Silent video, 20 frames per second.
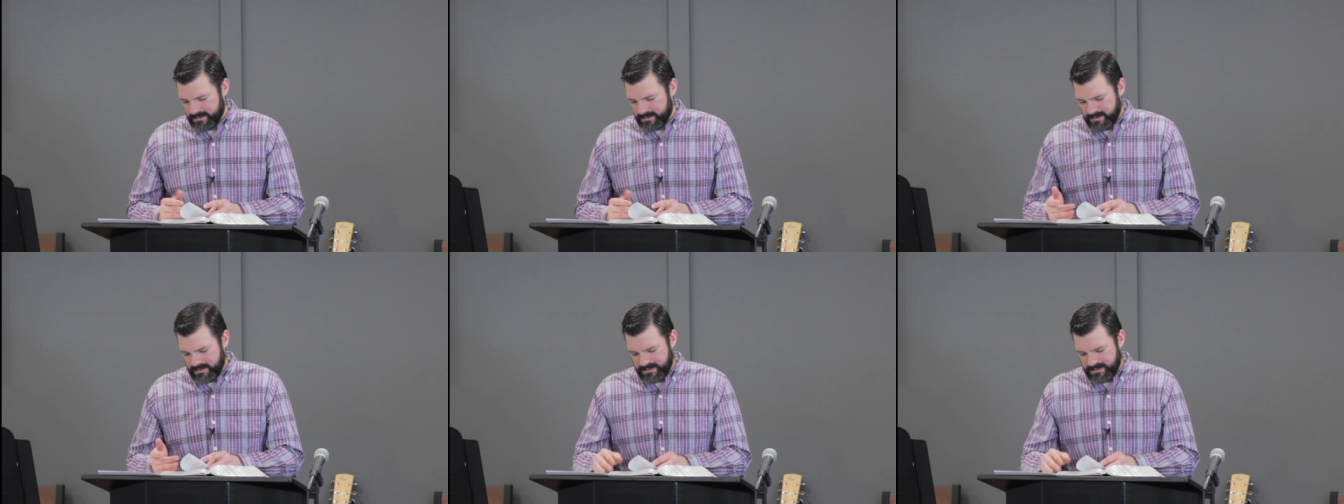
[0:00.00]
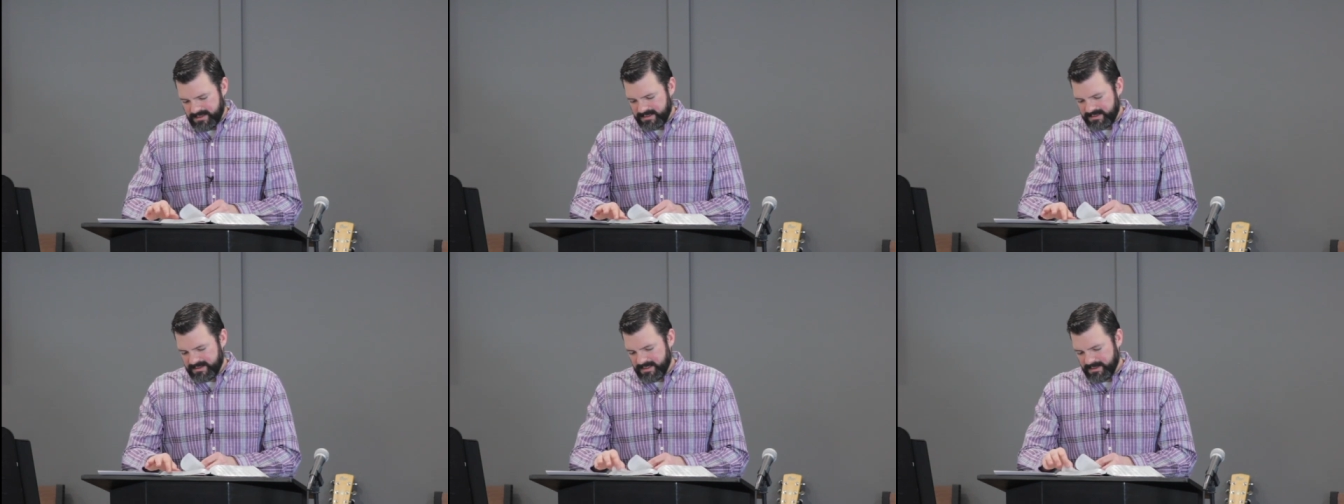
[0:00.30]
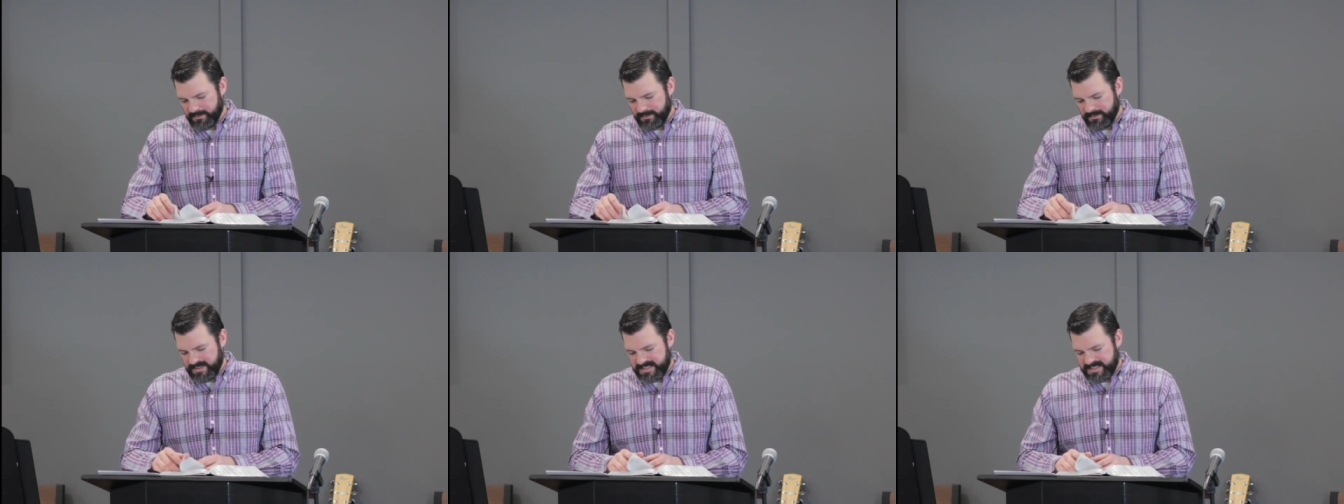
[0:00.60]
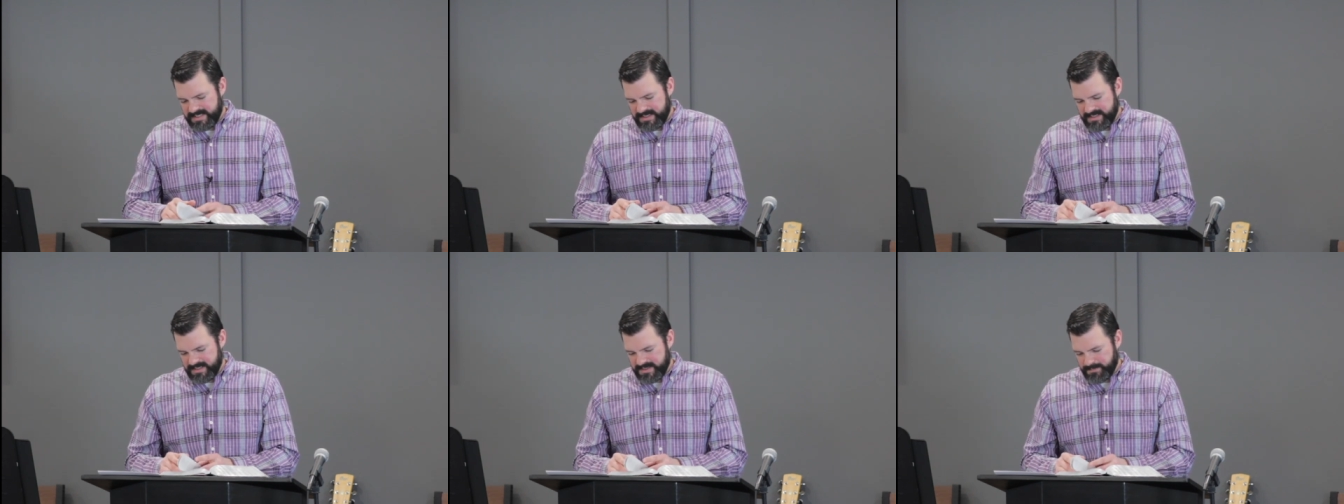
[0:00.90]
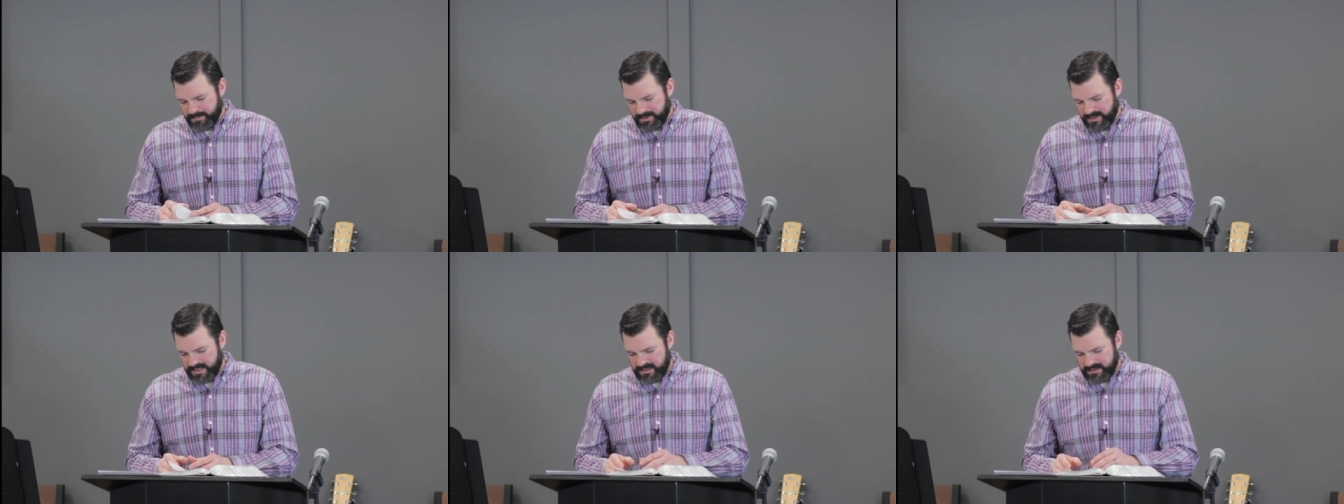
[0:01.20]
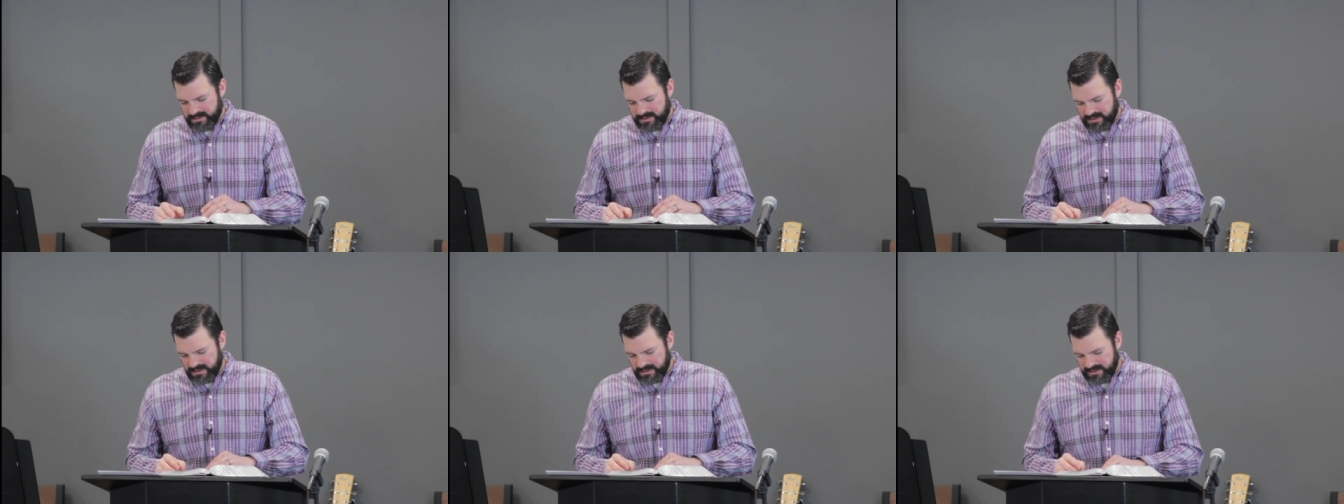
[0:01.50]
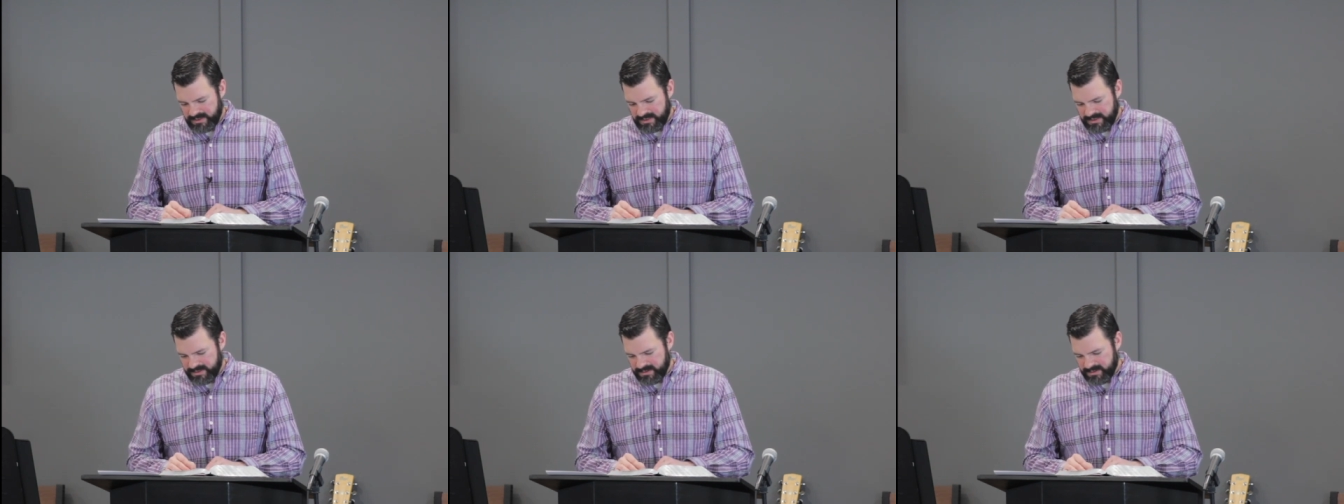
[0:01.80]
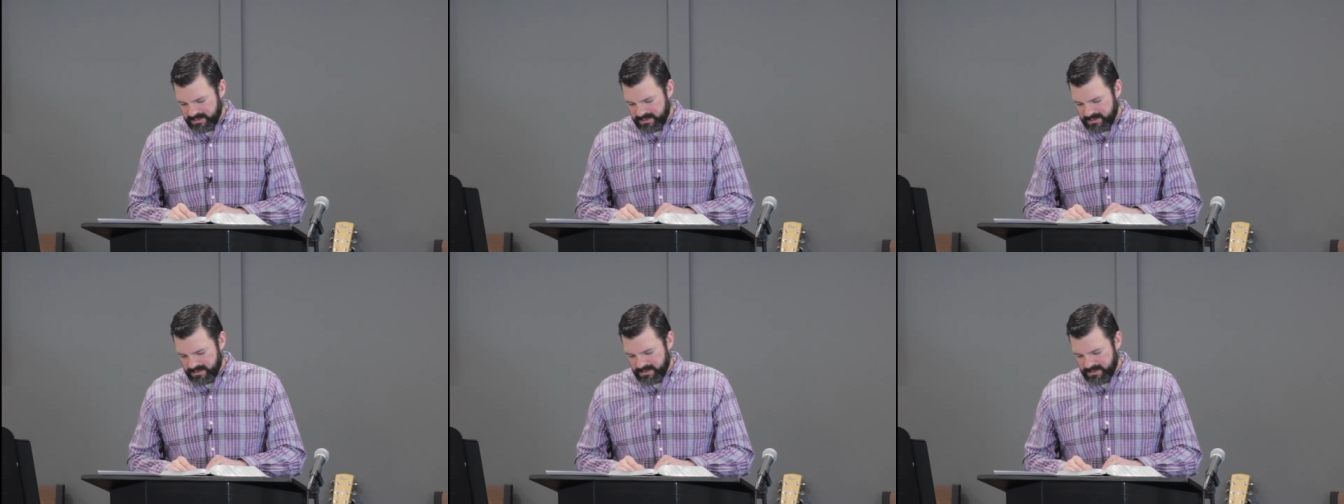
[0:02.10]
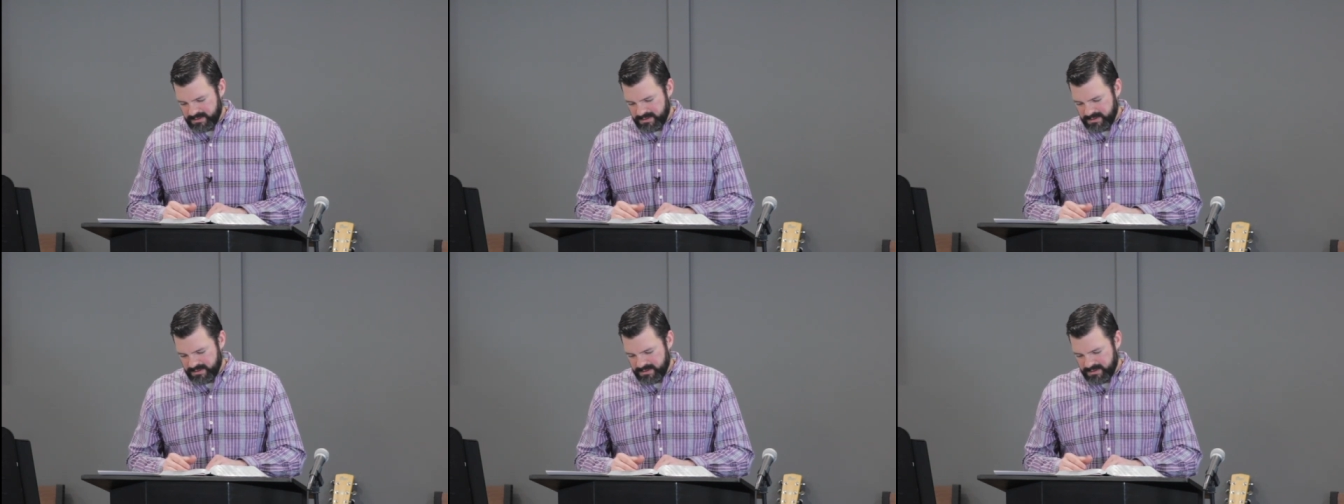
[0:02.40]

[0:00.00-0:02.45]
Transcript: I think that we see this pretty clearly in,